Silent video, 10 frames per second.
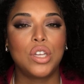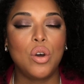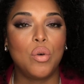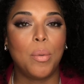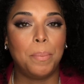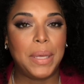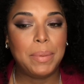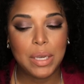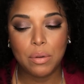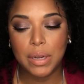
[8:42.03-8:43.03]
so
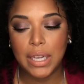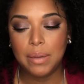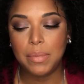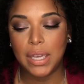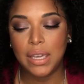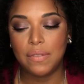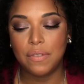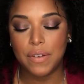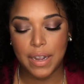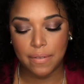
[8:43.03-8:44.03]
BB cream,
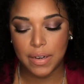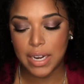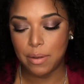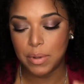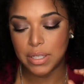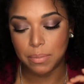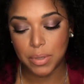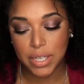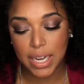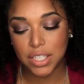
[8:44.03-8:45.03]
even for everyday with some
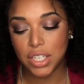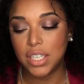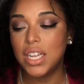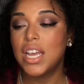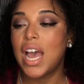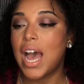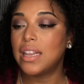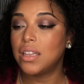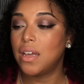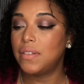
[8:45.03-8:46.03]
protection.
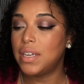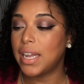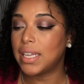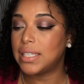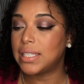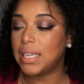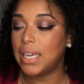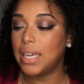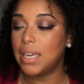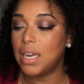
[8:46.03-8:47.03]
I love the Naked
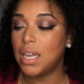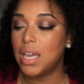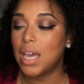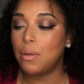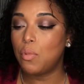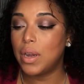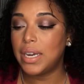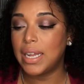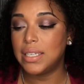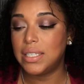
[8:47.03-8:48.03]
Skin
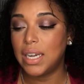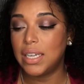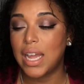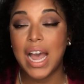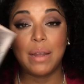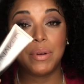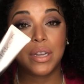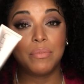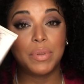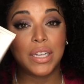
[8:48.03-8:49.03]
One and Done
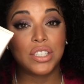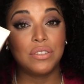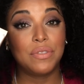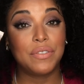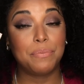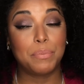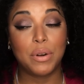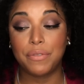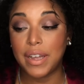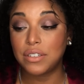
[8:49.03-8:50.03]
Hybrid Complexion for
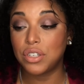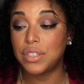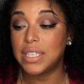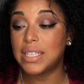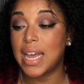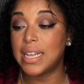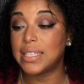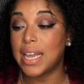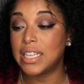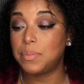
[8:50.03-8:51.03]
Perfector. This
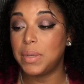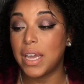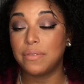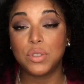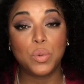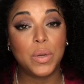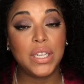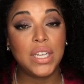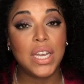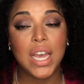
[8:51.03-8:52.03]
has SPF
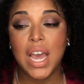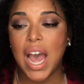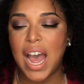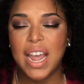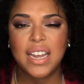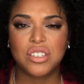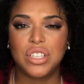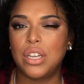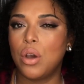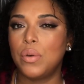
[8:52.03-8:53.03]
20. I
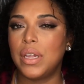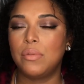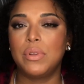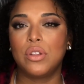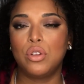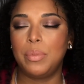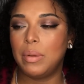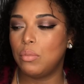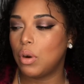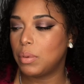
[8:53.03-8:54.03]
actually go in with a little
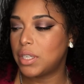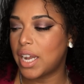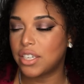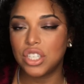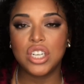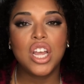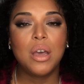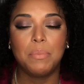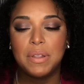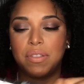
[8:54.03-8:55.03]
bit more protection,
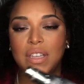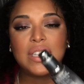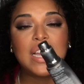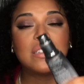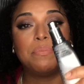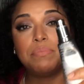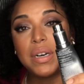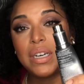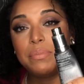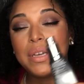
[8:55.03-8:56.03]
but this has a
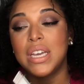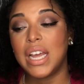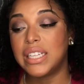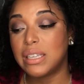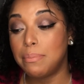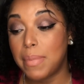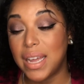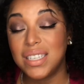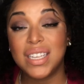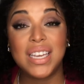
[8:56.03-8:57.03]
pump. It's
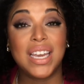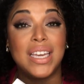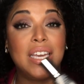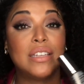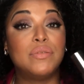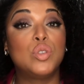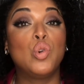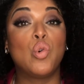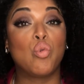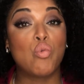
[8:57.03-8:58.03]
amazing. It gives
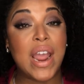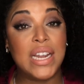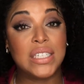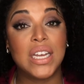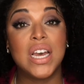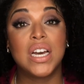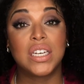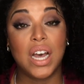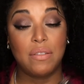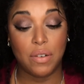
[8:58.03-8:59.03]
great
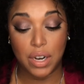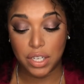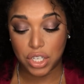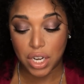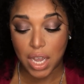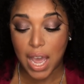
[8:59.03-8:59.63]
coverage